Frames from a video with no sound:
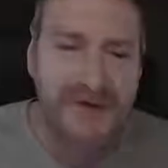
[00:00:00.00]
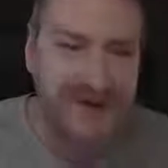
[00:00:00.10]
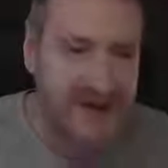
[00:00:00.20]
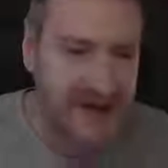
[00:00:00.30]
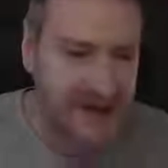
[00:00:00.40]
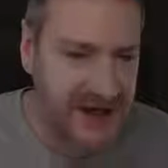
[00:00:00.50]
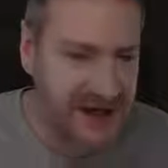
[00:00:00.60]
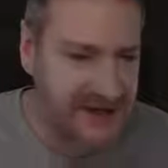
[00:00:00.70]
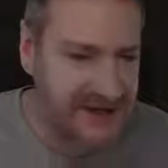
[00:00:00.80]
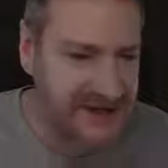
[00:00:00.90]
go for fifth time
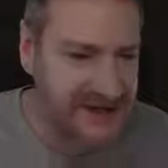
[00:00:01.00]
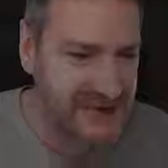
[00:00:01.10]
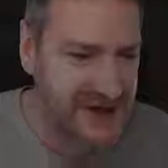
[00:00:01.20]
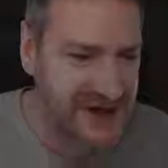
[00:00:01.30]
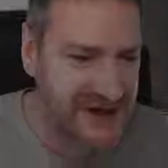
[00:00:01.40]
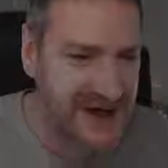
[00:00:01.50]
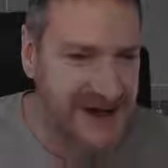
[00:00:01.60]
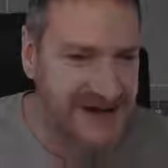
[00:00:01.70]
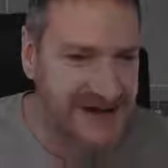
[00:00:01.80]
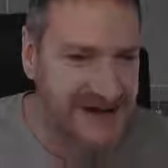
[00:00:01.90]
lucky. Let's jump back into
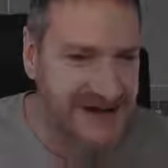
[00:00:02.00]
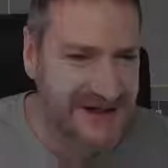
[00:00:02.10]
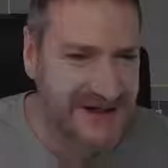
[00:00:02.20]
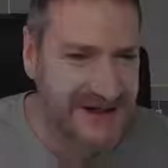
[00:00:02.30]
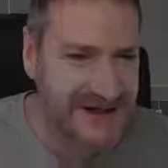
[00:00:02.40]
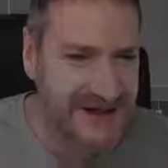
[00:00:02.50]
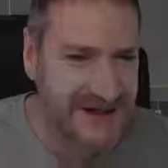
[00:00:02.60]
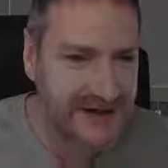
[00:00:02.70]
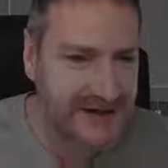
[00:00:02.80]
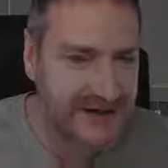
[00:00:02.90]
max.
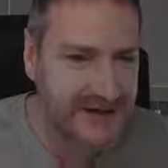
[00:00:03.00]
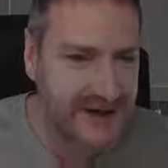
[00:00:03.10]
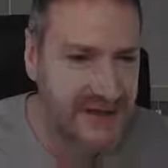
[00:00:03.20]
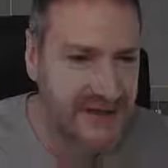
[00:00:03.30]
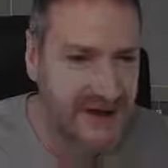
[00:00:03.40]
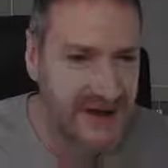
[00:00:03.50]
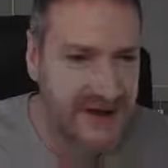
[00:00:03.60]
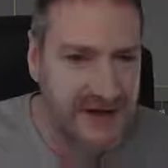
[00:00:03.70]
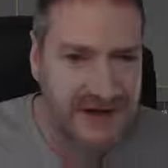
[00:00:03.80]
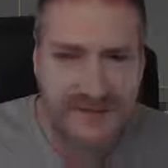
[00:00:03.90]
Let me have a look
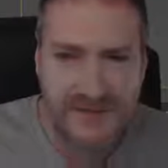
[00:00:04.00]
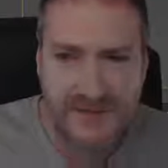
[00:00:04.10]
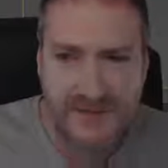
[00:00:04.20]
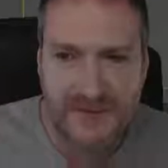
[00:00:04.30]
here.